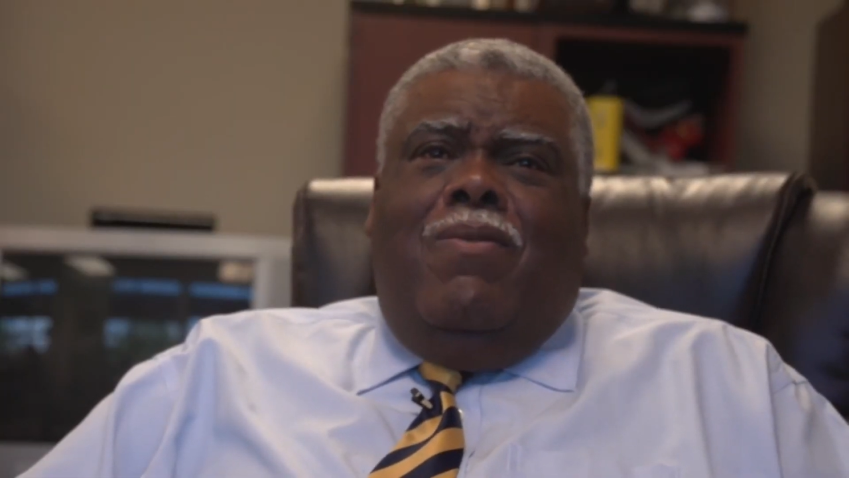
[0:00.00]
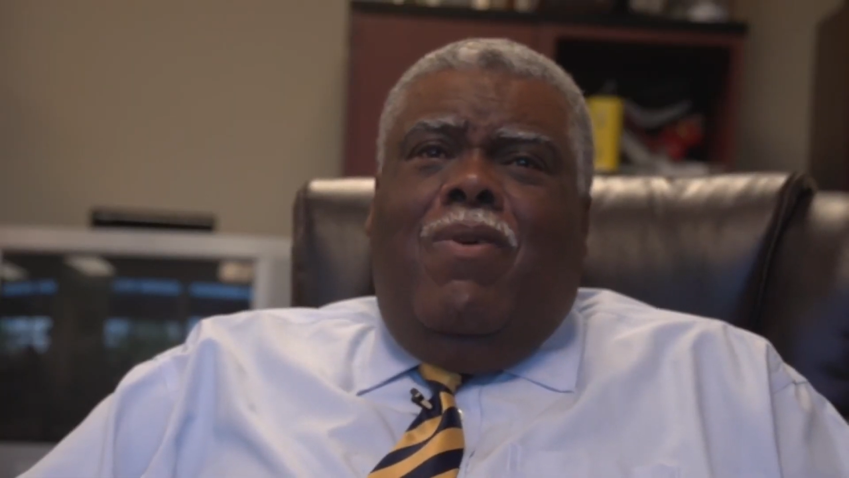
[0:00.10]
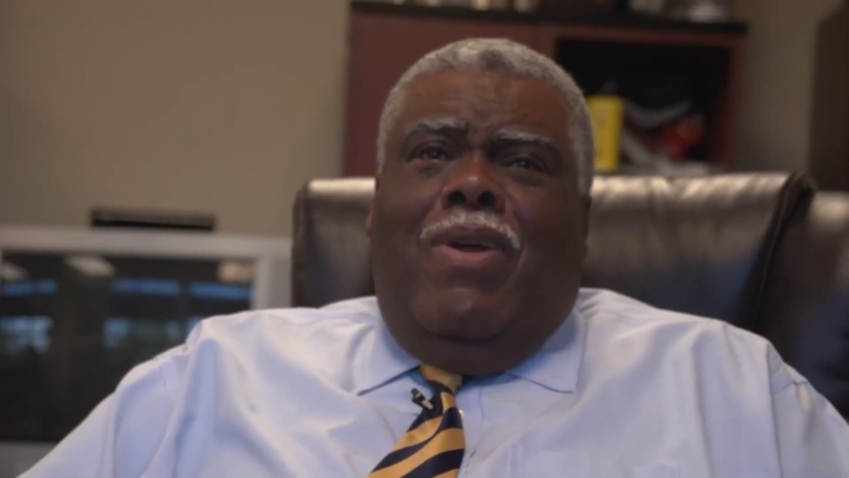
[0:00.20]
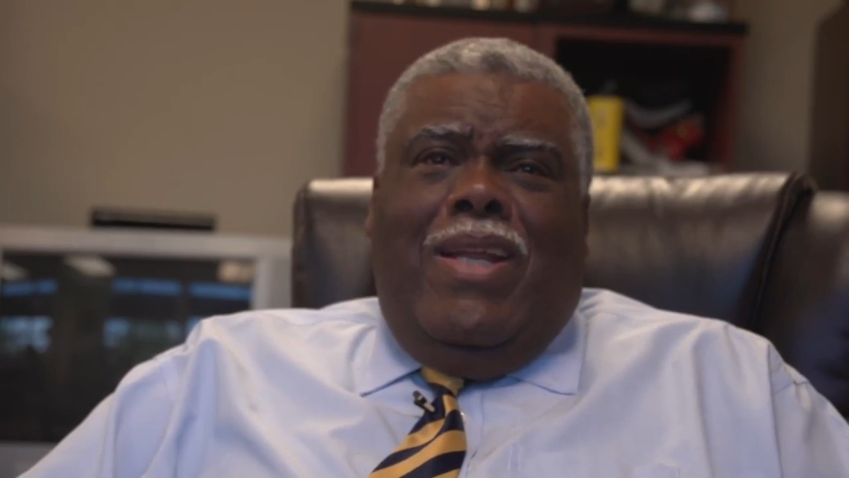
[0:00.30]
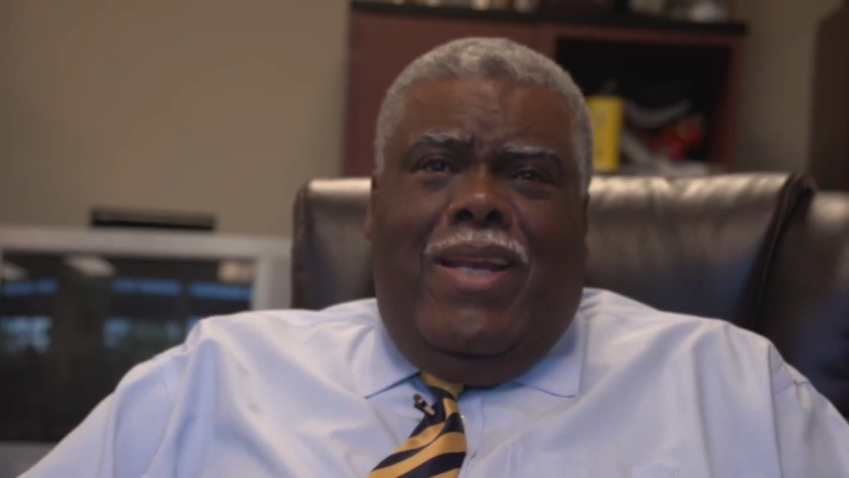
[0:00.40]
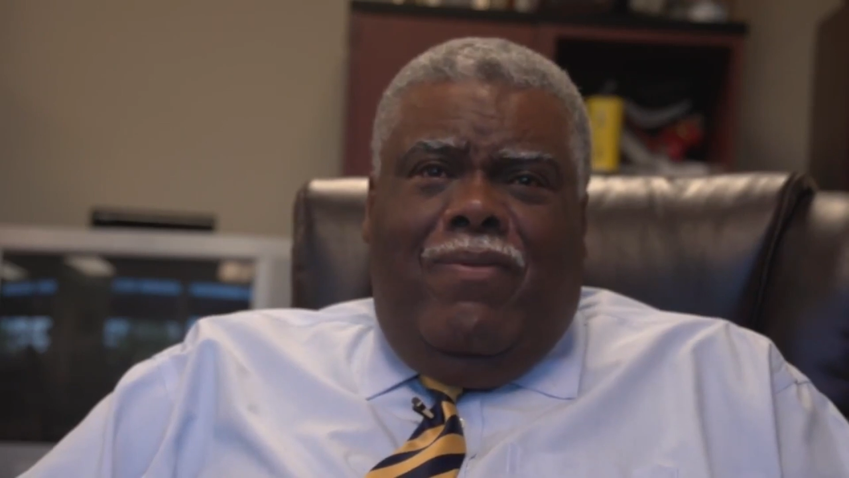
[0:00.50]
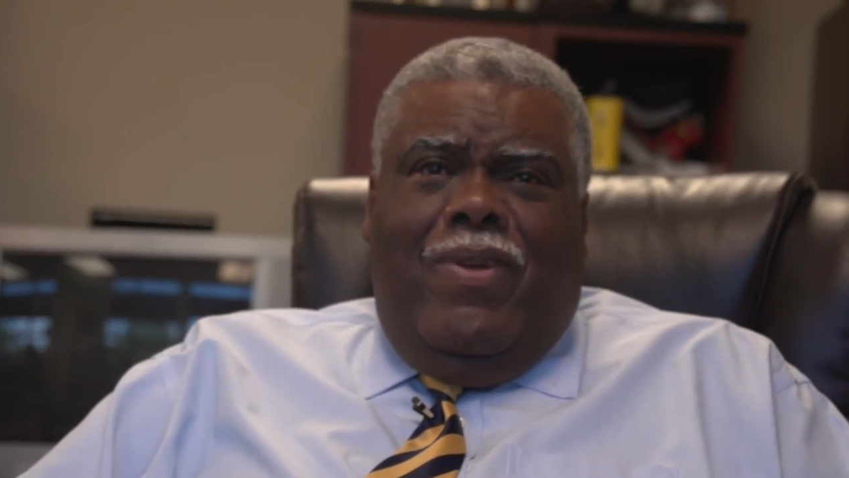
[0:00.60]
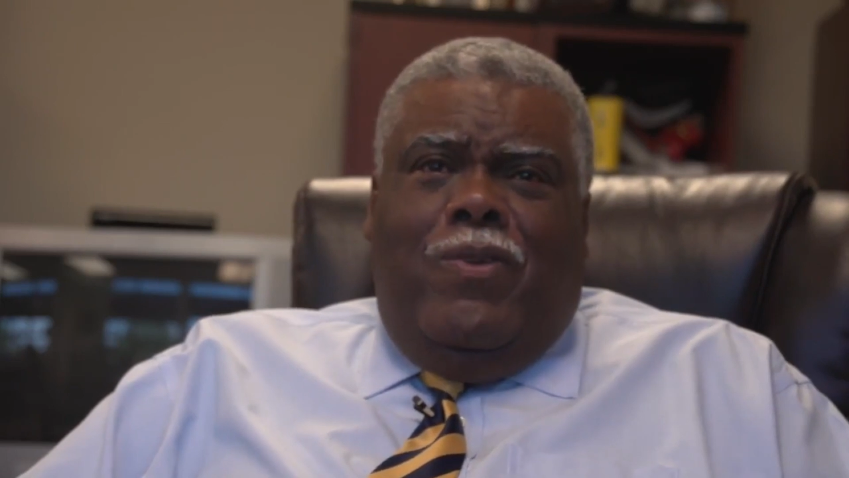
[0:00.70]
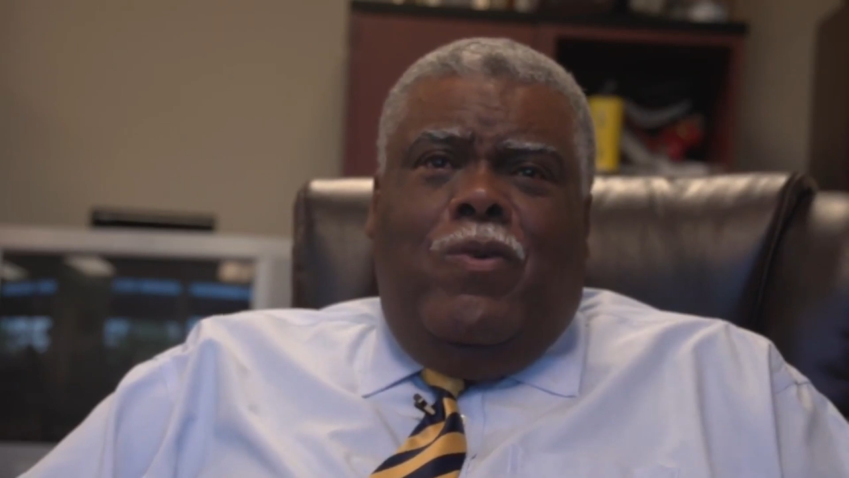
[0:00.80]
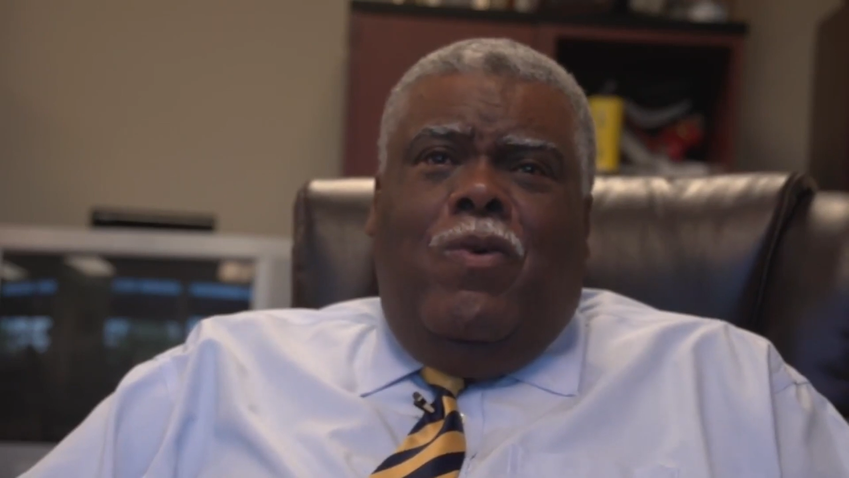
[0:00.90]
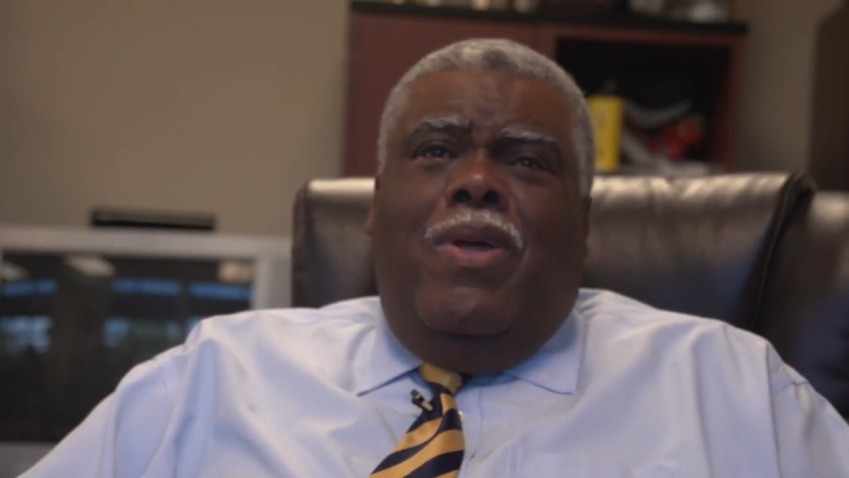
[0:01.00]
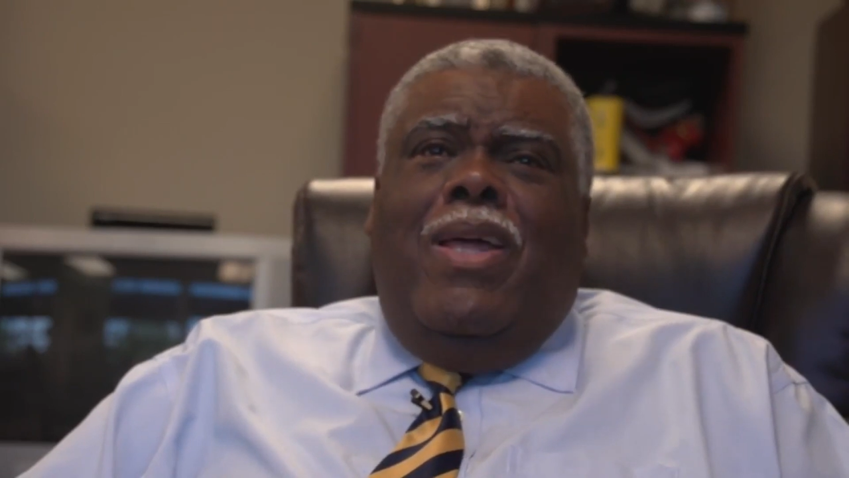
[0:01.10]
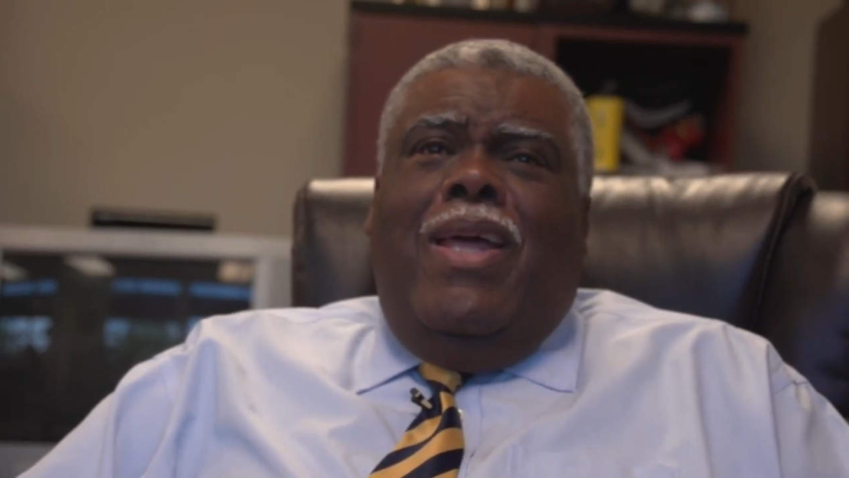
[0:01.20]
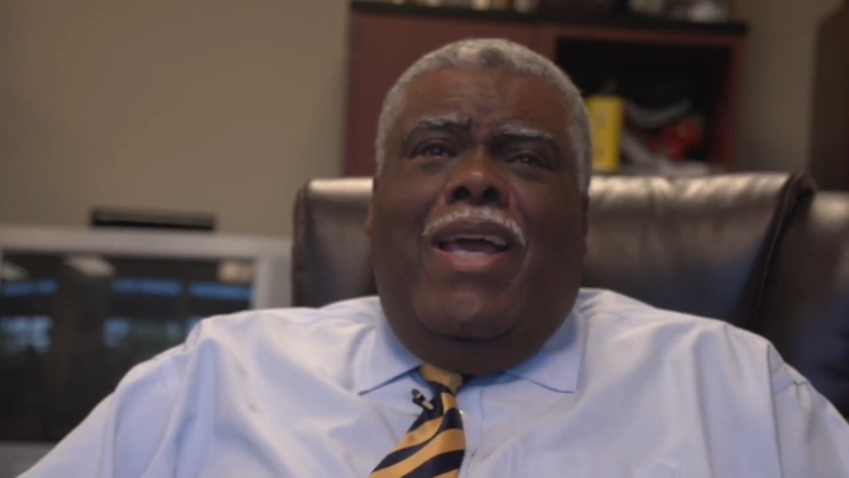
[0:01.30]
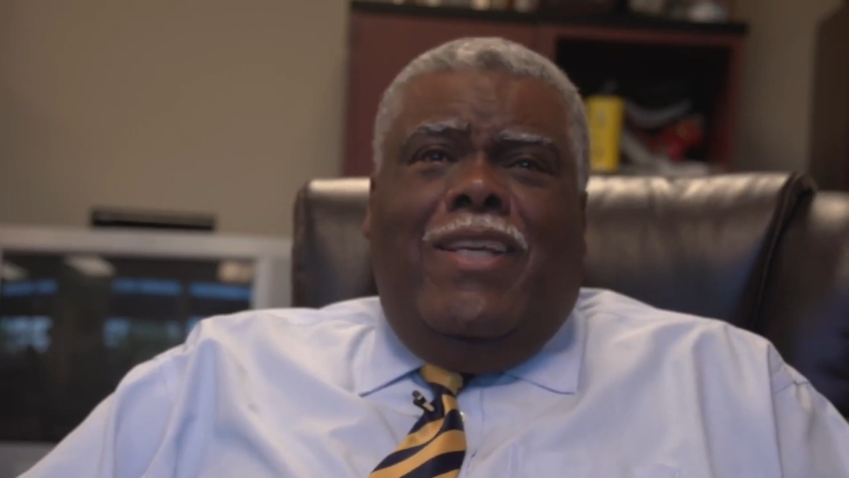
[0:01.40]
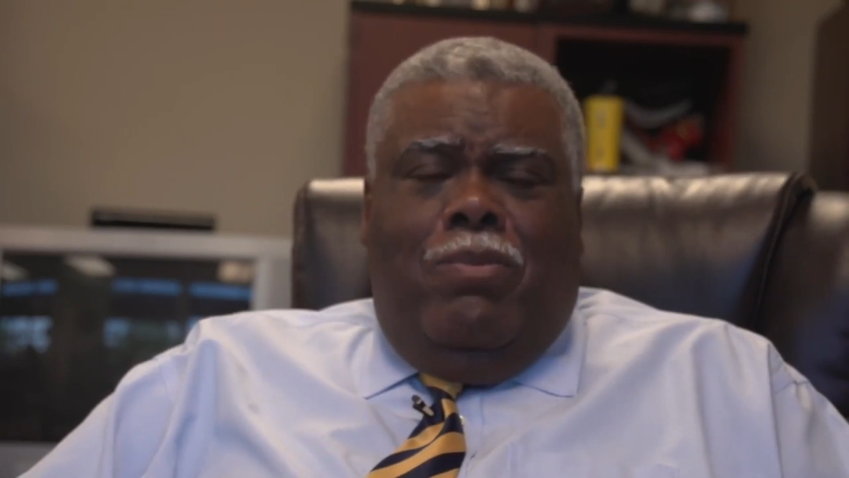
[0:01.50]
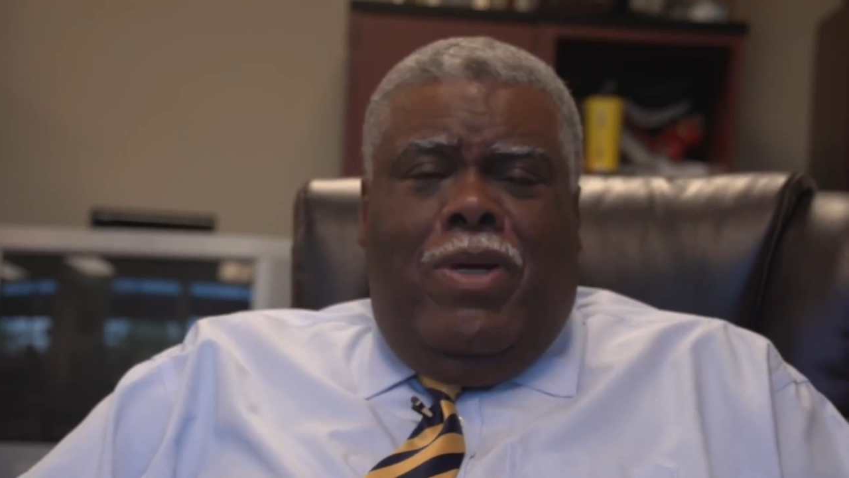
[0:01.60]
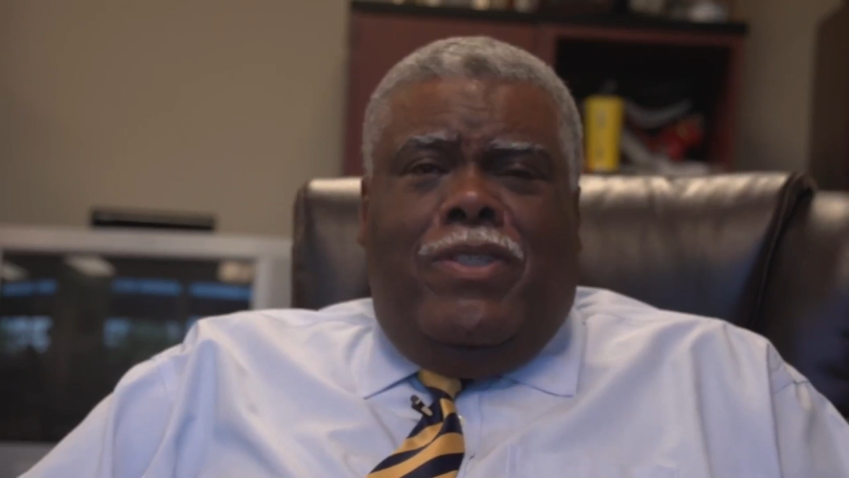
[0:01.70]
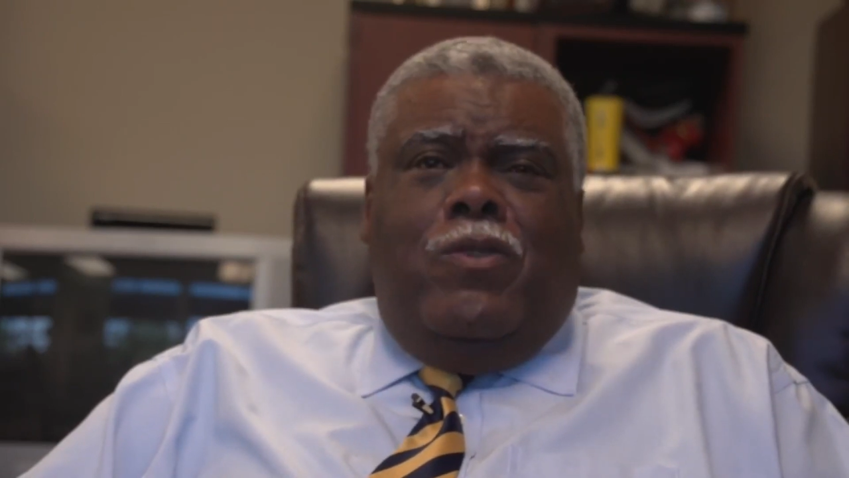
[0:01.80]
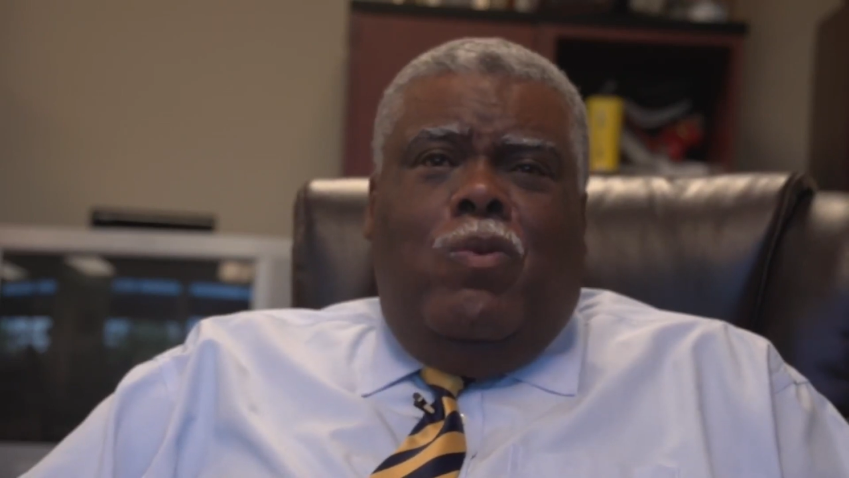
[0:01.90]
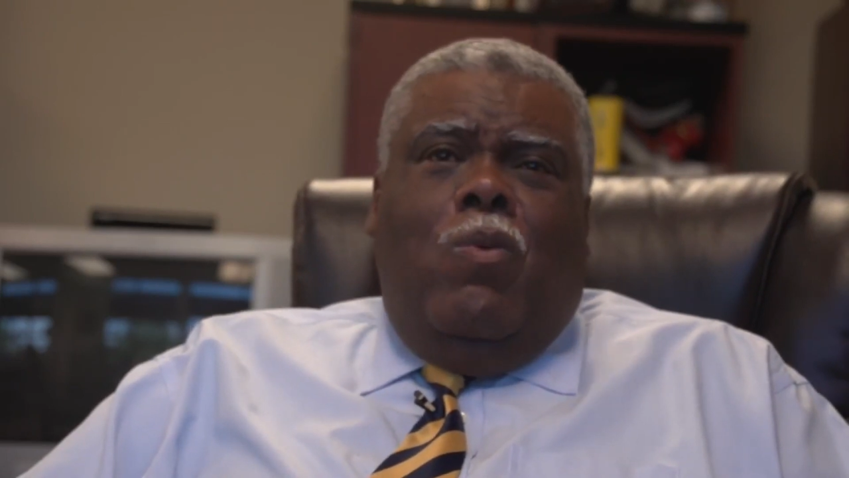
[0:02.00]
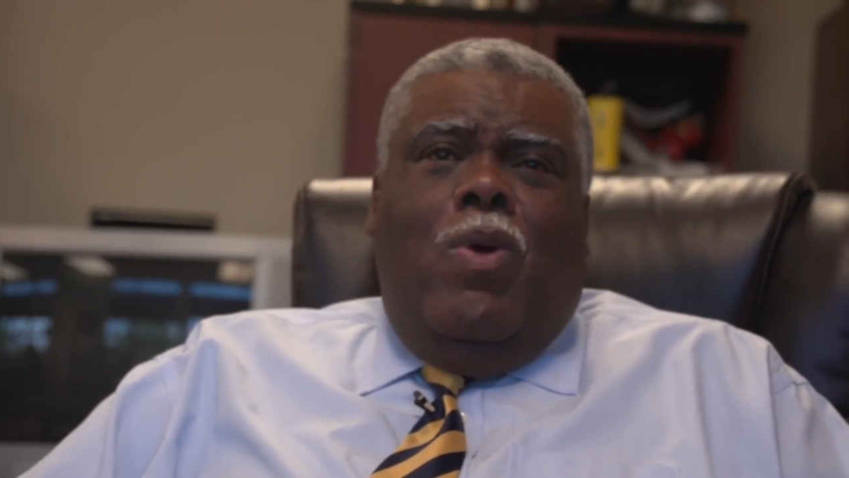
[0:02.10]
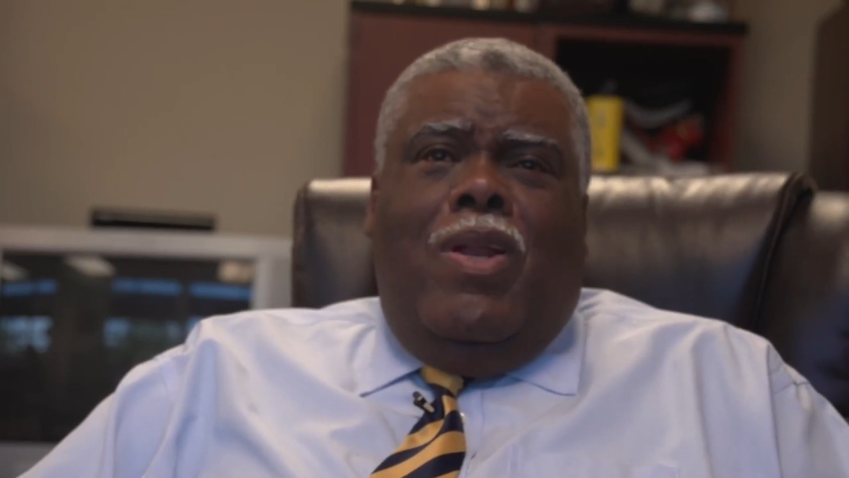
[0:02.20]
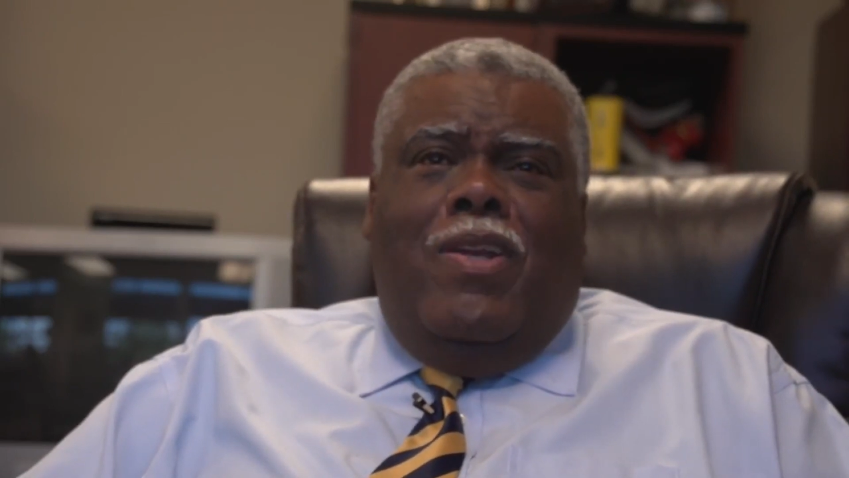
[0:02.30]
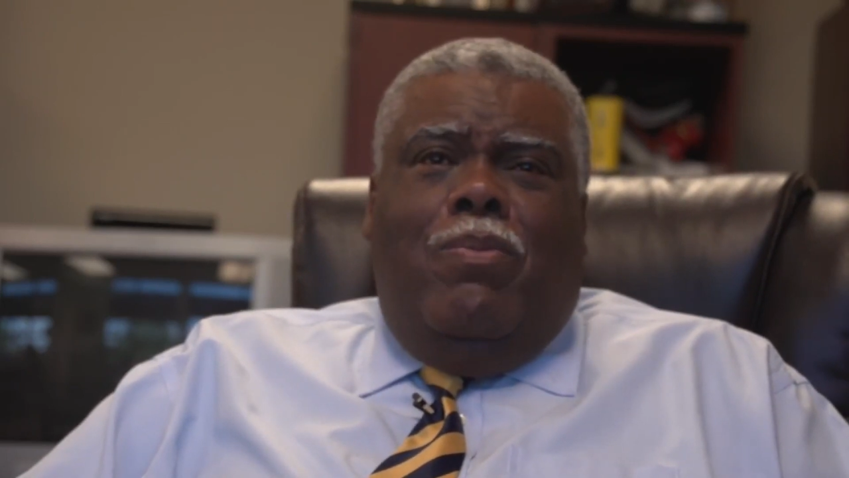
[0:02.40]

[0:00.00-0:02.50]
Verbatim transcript: for an individual as much as we're willing